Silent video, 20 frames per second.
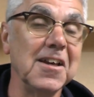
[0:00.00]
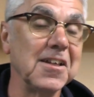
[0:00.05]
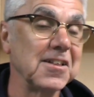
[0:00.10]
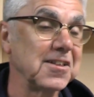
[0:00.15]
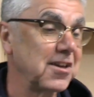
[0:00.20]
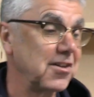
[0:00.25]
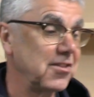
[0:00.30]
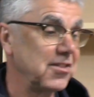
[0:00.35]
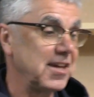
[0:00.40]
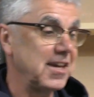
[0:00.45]

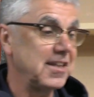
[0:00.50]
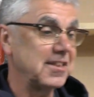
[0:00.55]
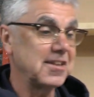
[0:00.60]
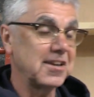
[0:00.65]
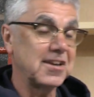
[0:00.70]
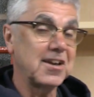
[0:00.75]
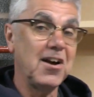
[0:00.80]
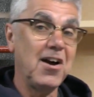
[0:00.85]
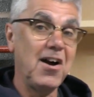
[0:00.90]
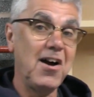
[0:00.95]
So there's the
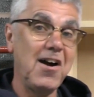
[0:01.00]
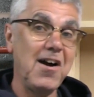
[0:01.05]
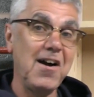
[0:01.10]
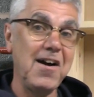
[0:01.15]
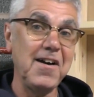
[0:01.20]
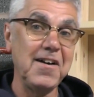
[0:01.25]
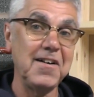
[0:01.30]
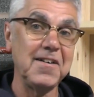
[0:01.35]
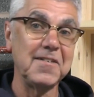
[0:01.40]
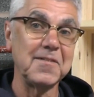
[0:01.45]

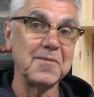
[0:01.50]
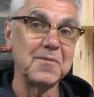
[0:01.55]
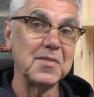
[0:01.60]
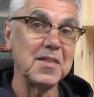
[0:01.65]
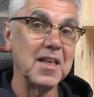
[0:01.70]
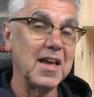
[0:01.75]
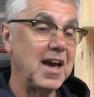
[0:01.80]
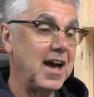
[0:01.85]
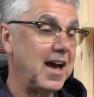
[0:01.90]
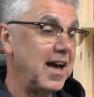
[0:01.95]
car,
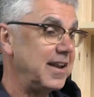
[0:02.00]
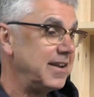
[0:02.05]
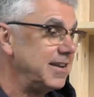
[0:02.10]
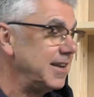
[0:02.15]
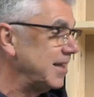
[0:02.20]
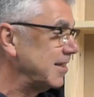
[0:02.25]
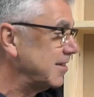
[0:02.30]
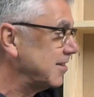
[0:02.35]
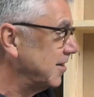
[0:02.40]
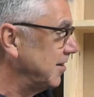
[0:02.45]
and
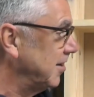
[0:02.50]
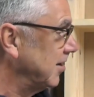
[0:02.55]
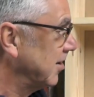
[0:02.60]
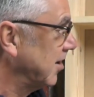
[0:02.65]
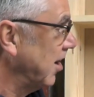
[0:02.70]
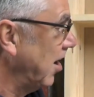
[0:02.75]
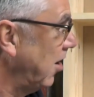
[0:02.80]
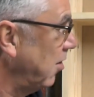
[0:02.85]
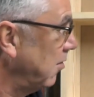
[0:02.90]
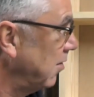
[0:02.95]
that's going to
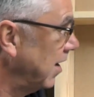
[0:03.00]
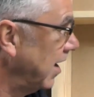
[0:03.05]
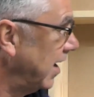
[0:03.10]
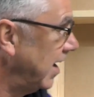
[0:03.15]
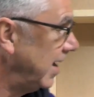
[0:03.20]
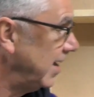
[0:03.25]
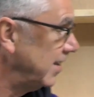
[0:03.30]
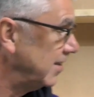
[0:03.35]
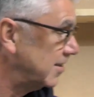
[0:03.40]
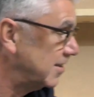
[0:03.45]
go
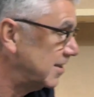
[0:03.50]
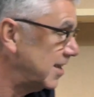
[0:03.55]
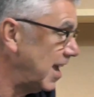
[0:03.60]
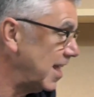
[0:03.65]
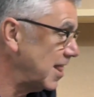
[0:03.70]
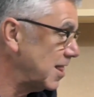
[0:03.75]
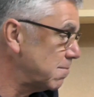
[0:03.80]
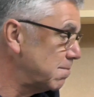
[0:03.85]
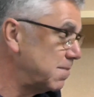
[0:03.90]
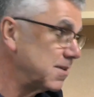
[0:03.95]
in
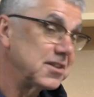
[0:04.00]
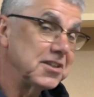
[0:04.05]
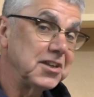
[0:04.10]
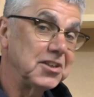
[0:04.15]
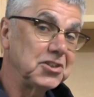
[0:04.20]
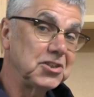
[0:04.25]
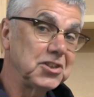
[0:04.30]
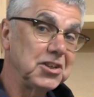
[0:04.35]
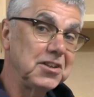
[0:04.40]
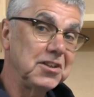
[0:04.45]
10th
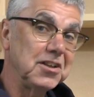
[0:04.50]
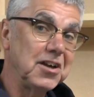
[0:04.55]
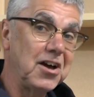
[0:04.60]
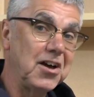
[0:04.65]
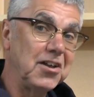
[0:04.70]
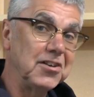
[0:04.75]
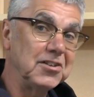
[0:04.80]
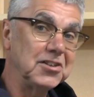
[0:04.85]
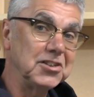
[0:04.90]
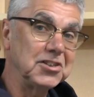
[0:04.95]
position
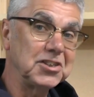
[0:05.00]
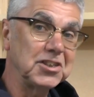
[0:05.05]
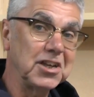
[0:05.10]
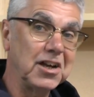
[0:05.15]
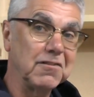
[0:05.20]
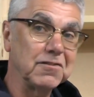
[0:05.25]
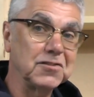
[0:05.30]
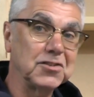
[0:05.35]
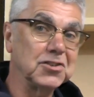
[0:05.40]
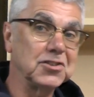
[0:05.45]
on the
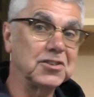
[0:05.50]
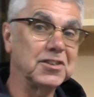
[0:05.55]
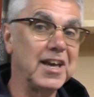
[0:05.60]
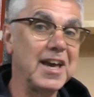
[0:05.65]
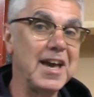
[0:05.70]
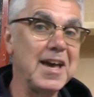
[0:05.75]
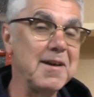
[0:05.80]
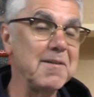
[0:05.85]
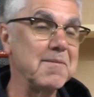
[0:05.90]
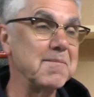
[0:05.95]
shelf just
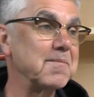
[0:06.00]
there.